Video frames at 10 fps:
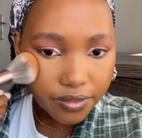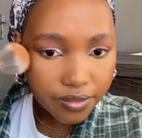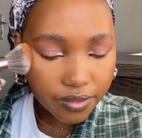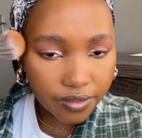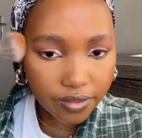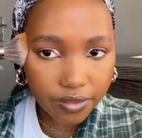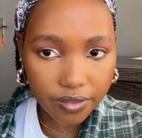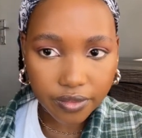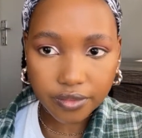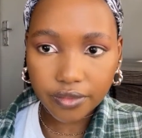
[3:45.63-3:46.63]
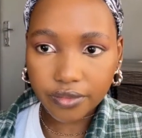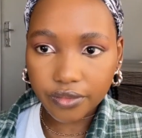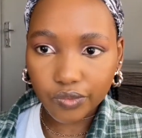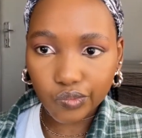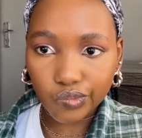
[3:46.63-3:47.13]

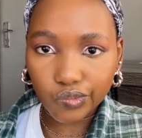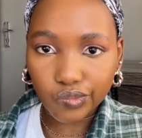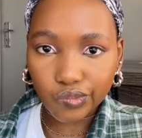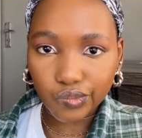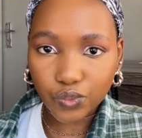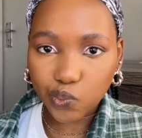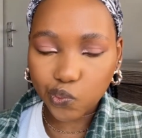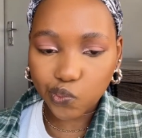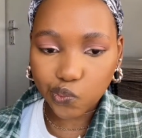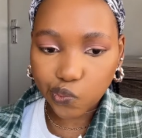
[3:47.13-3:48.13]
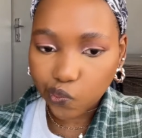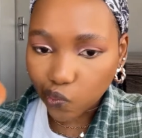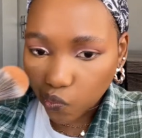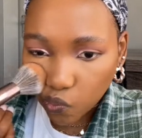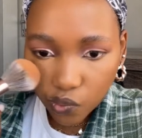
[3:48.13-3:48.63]

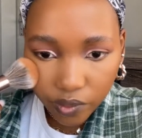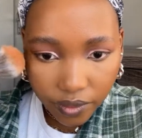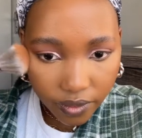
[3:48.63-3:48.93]
Nobody speaks.